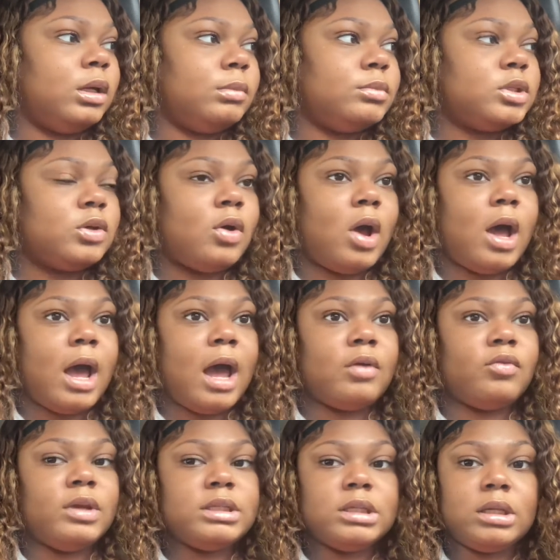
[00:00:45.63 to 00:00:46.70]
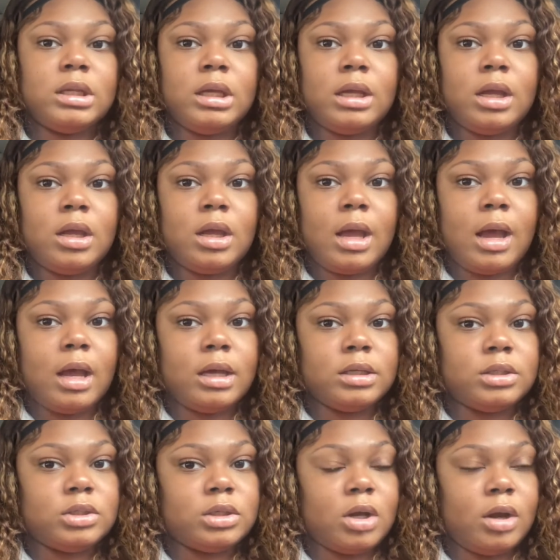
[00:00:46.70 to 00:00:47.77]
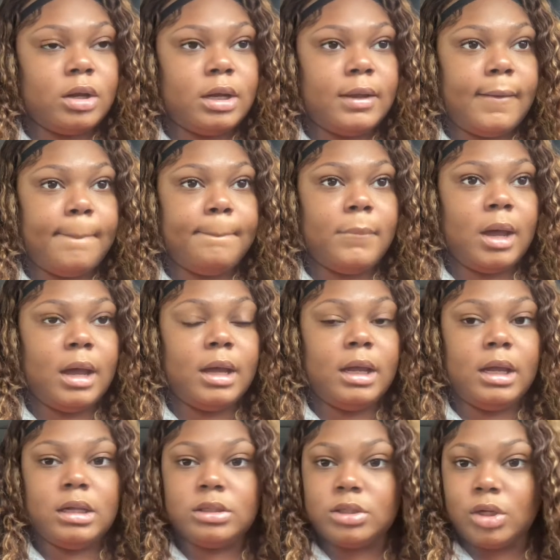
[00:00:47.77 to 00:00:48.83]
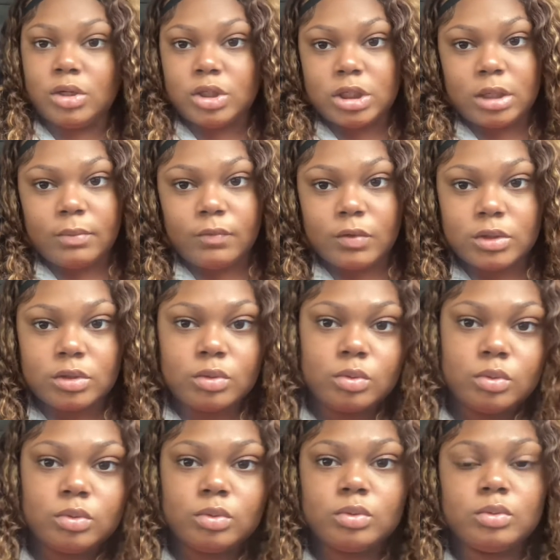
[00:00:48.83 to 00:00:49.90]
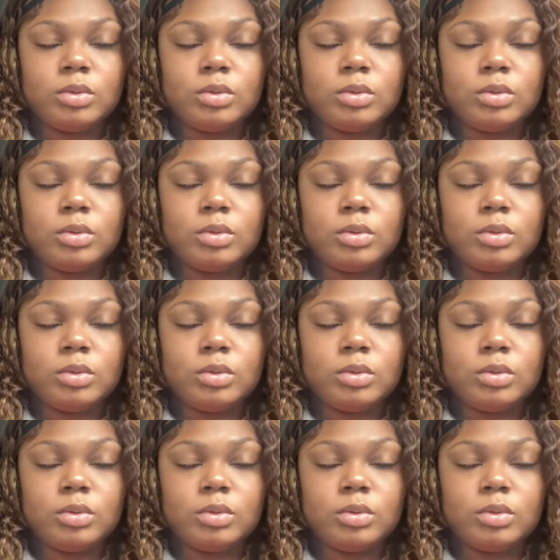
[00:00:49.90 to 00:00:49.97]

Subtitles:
So I started my internship for school.